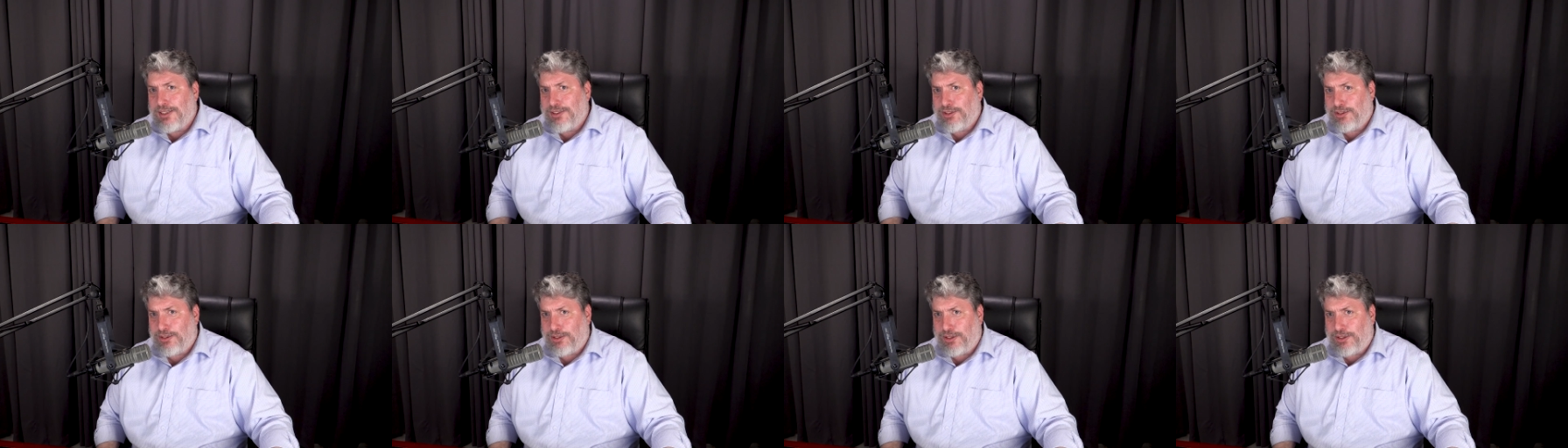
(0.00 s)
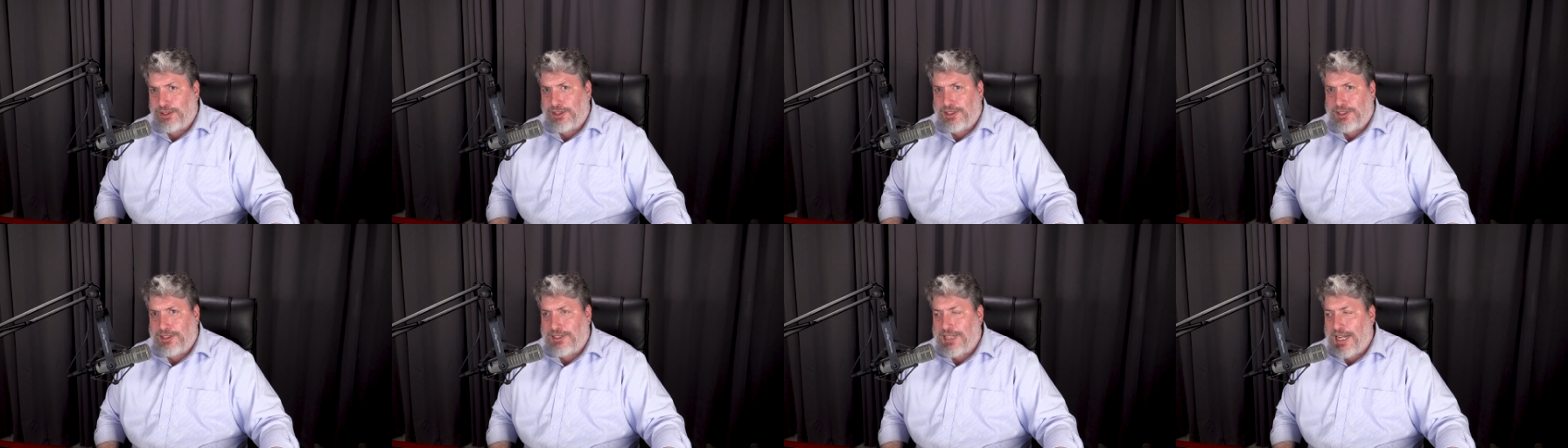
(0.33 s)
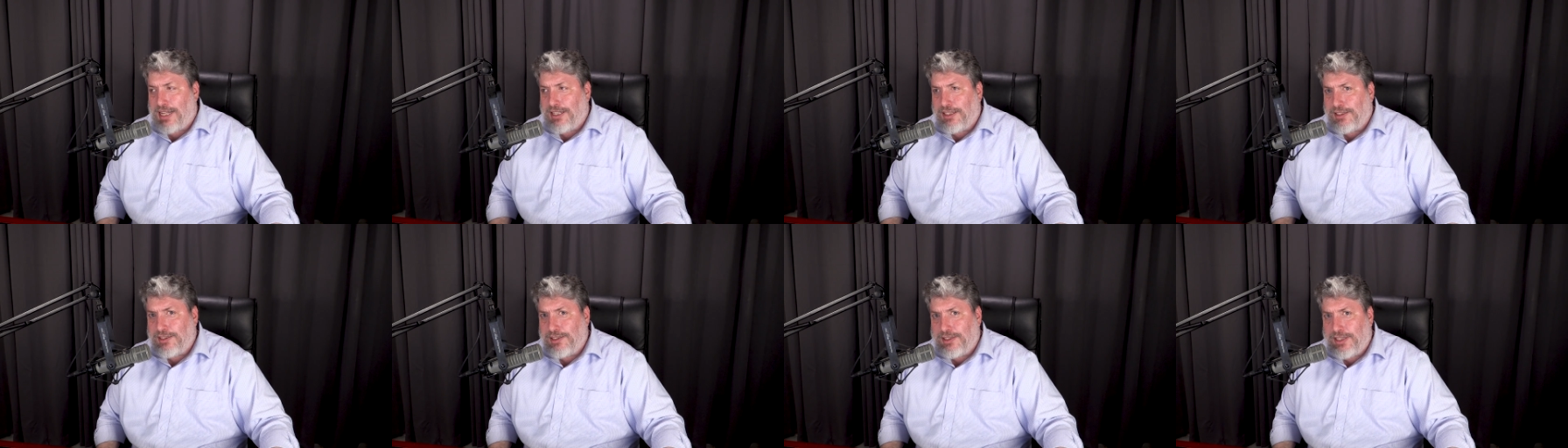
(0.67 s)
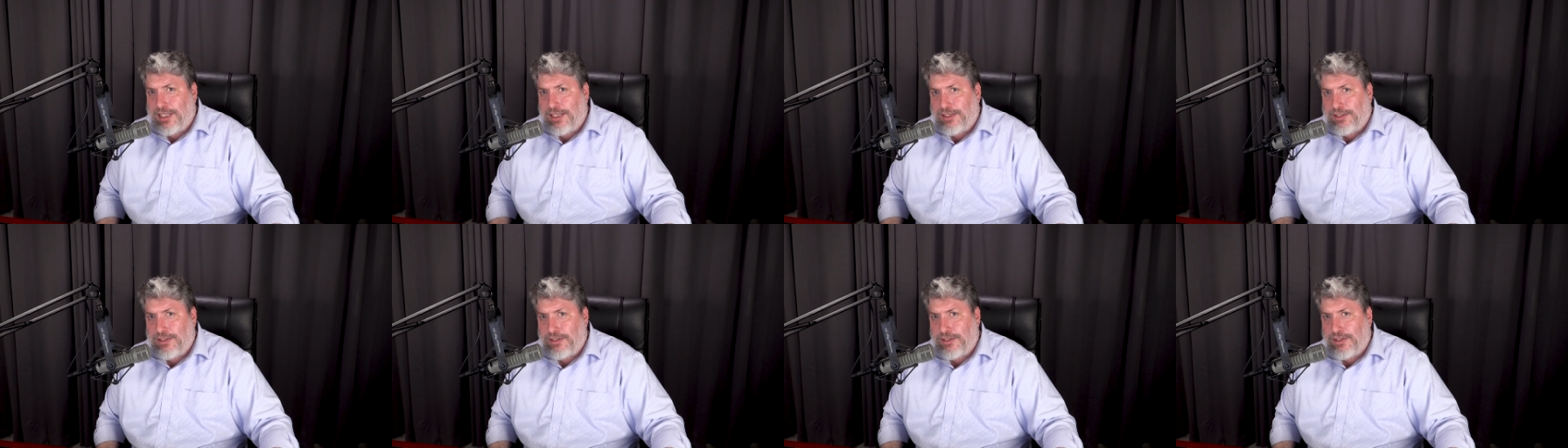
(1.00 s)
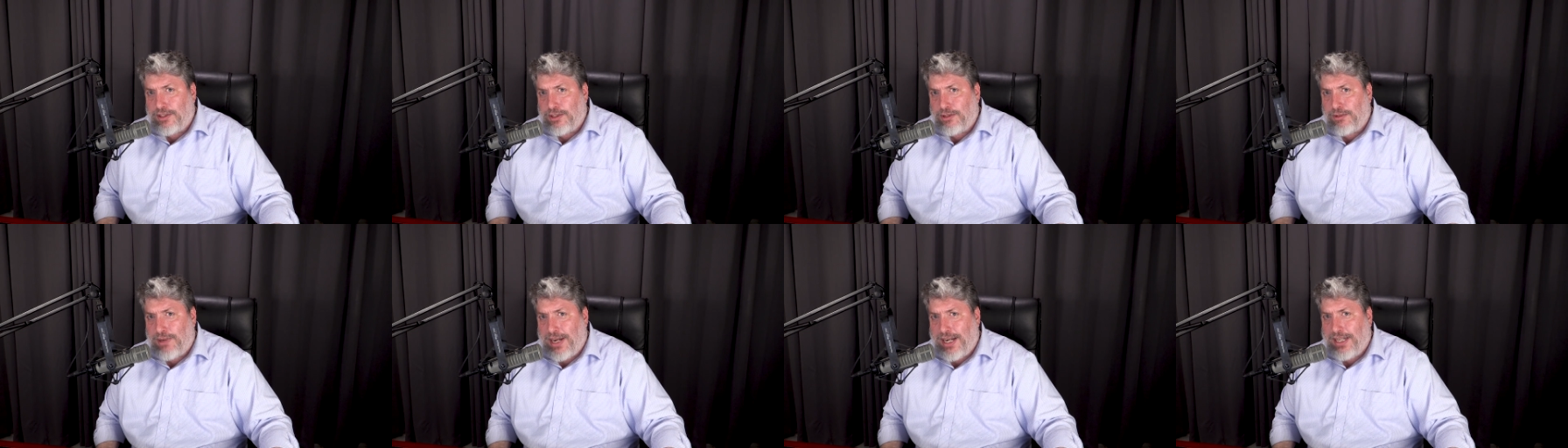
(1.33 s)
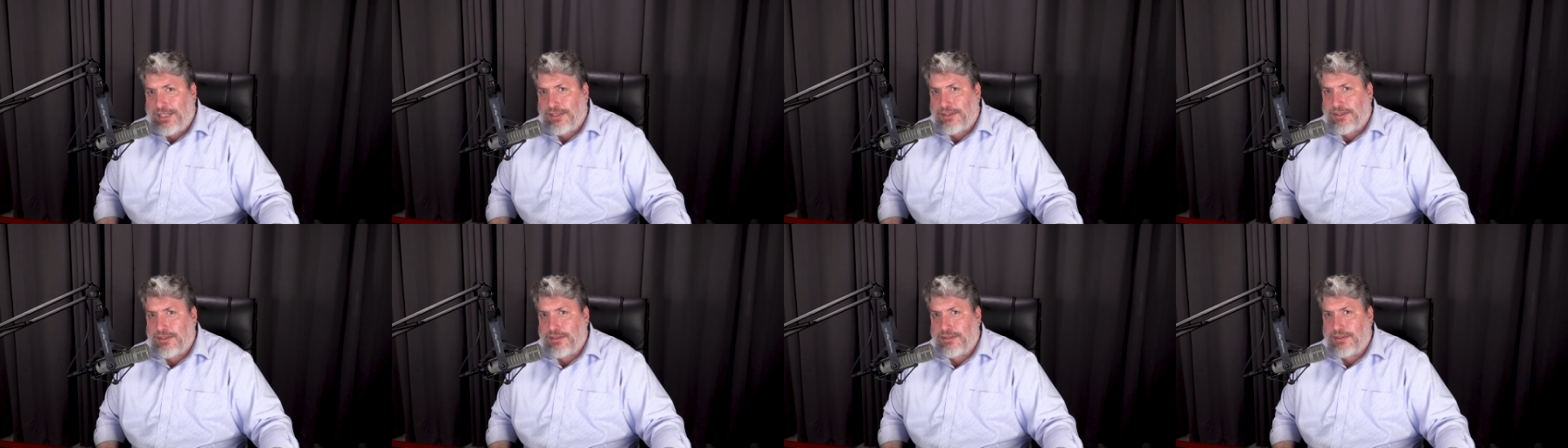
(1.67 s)
such as Alexander the
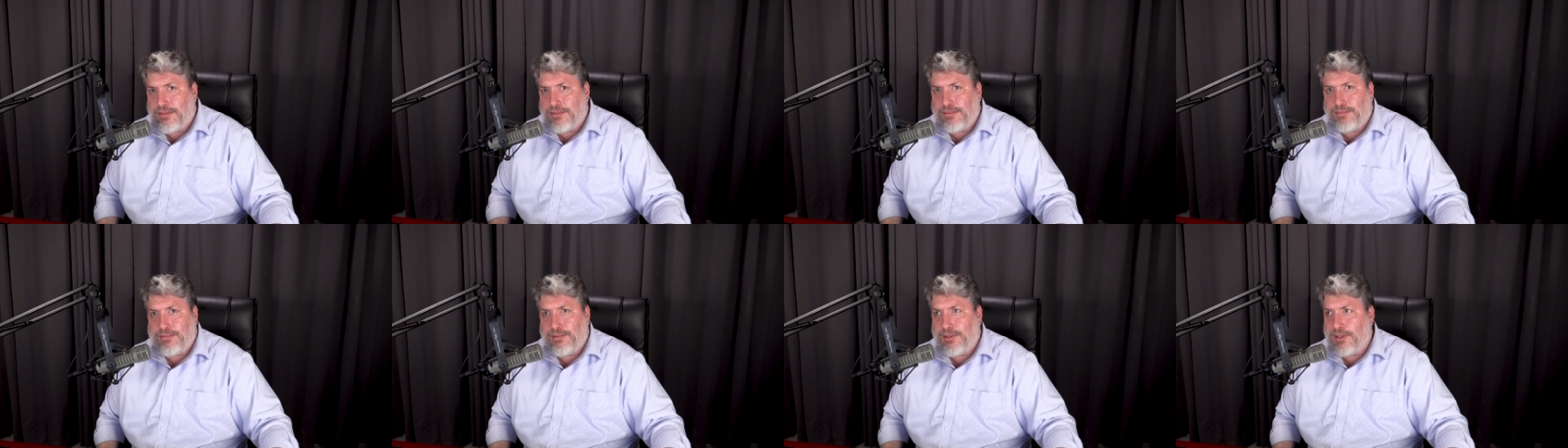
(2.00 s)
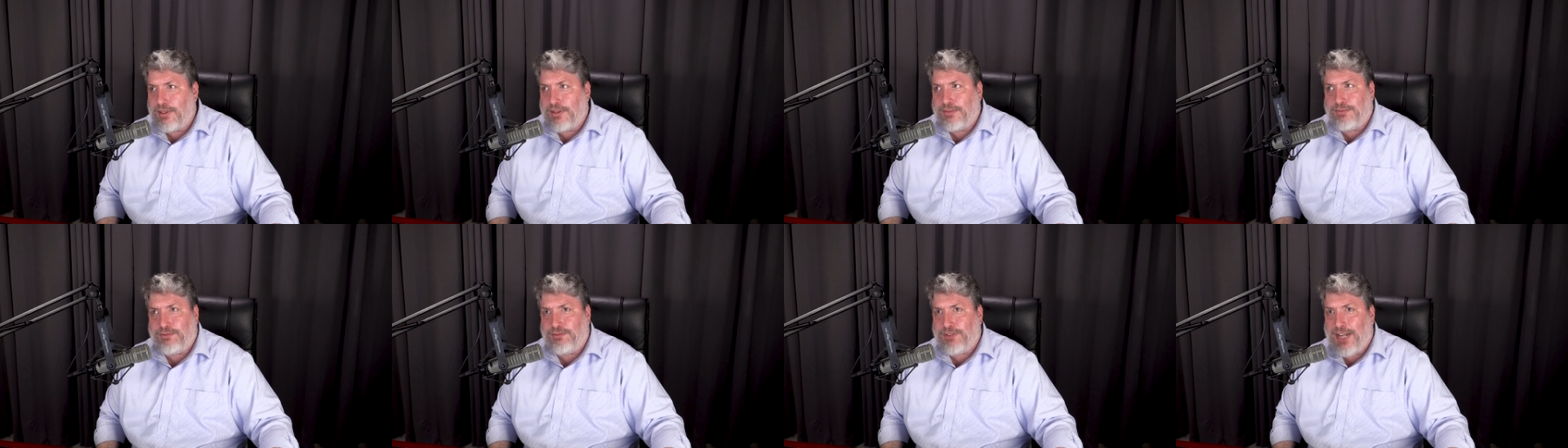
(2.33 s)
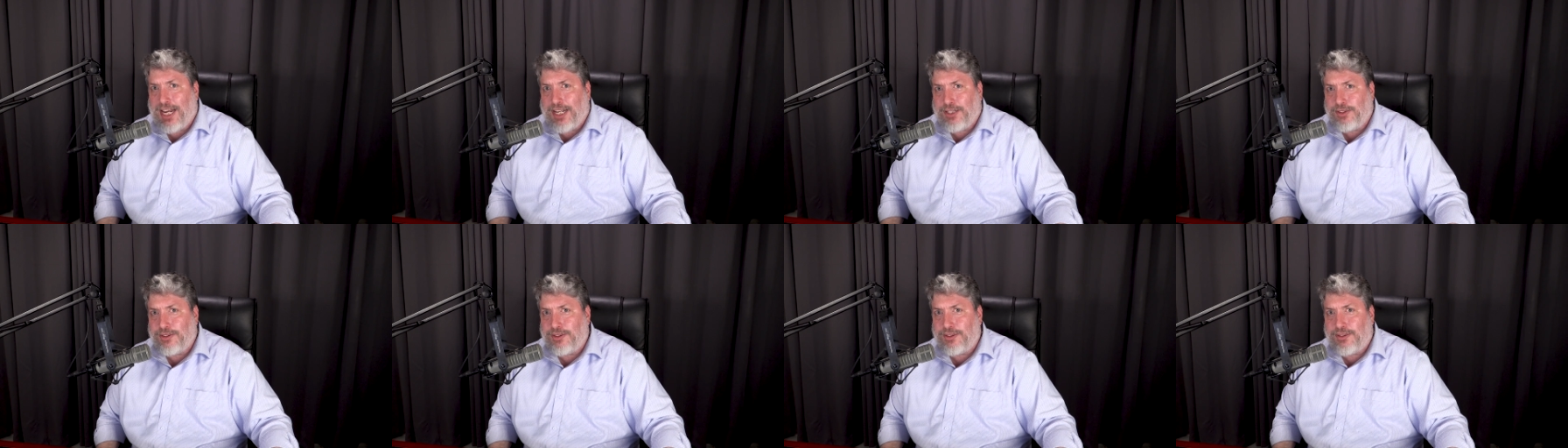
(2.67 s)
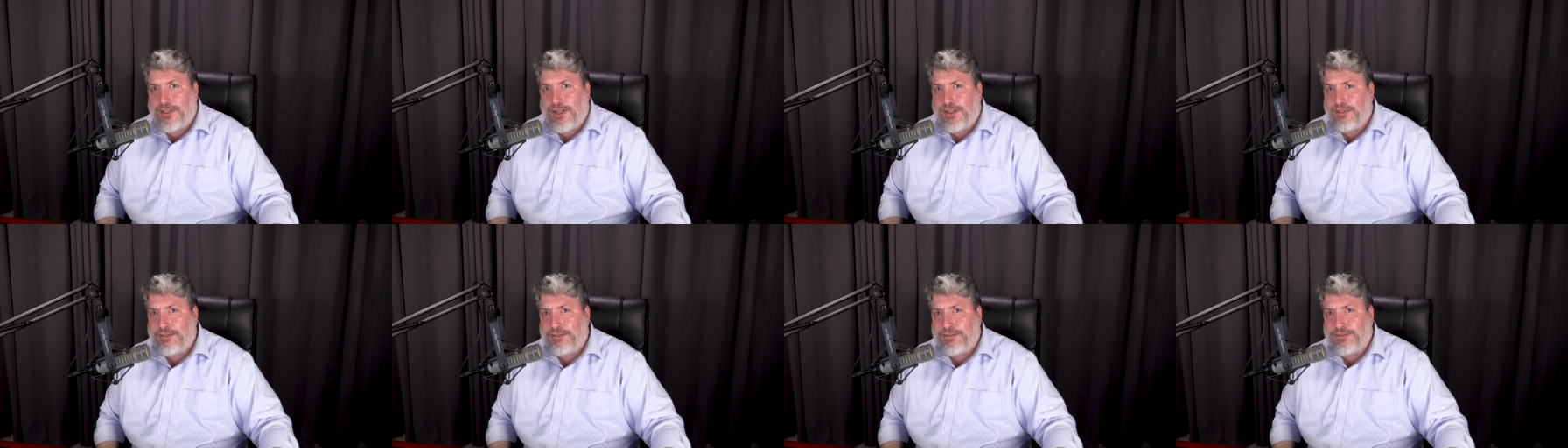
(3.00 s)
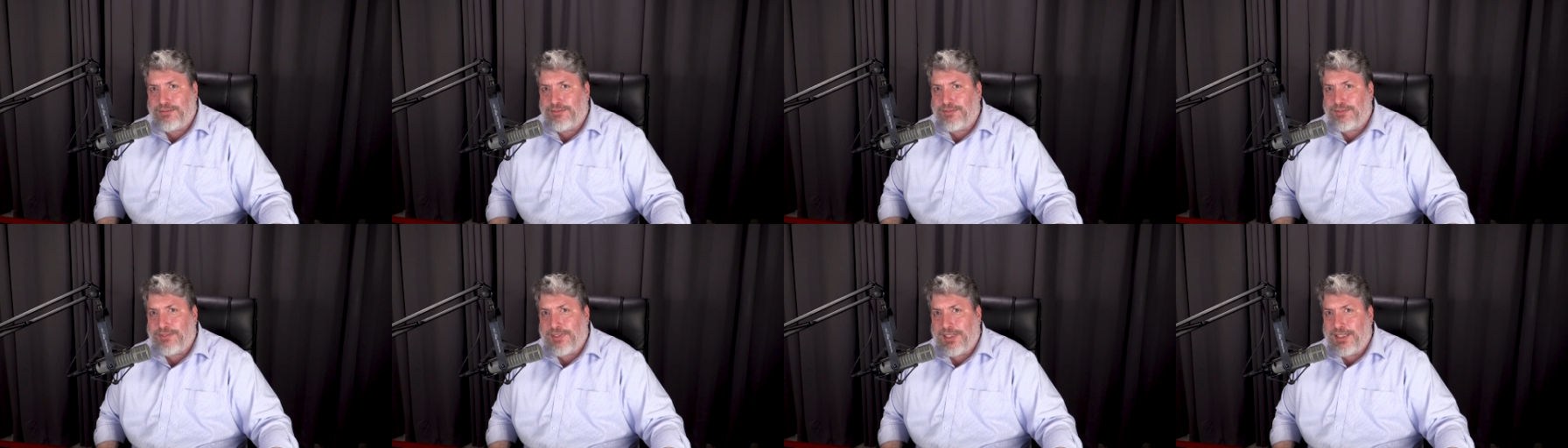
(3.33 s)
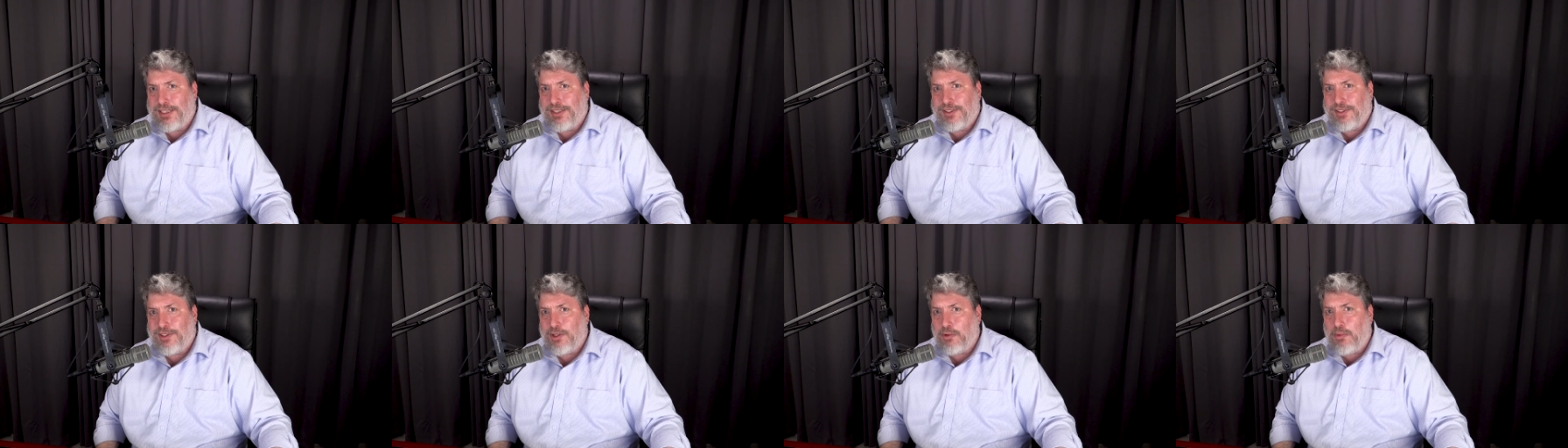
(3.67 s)
Great, the founder of
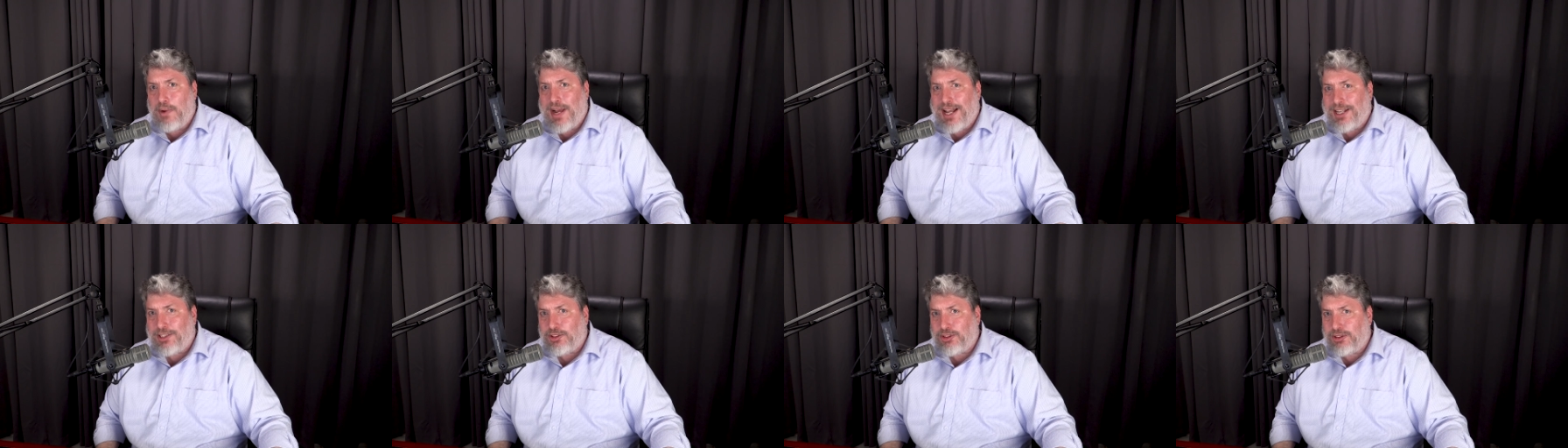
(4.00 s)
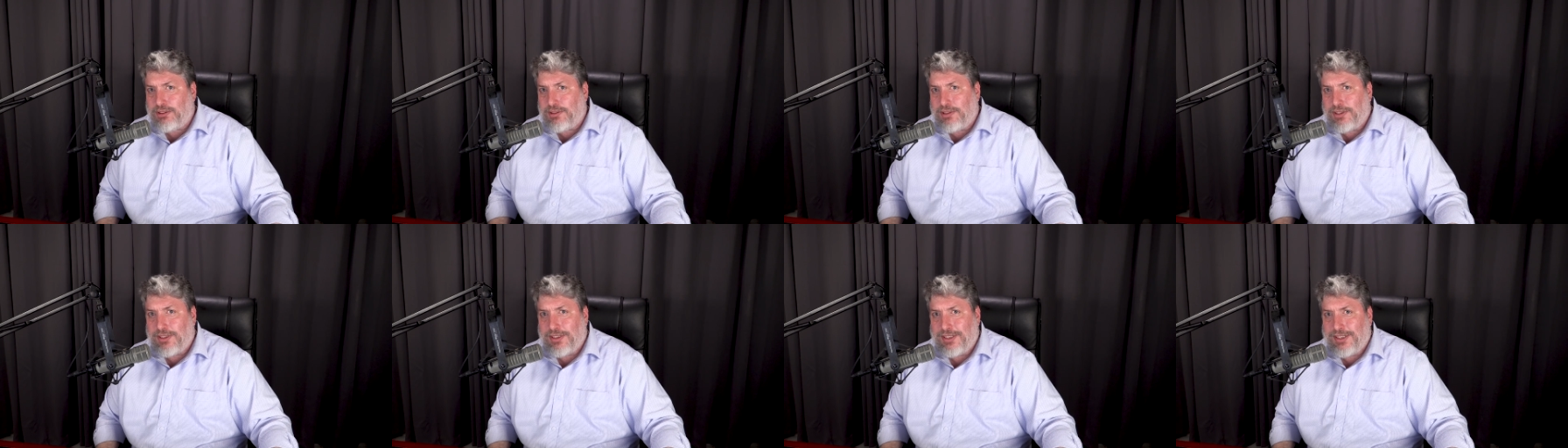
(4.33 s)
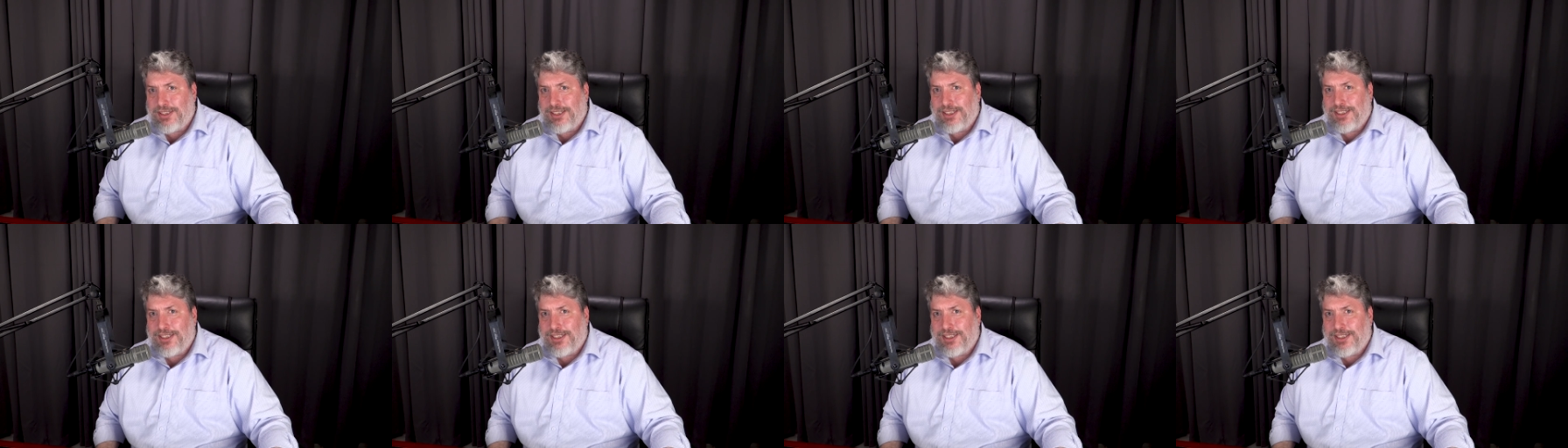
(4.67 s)
the West,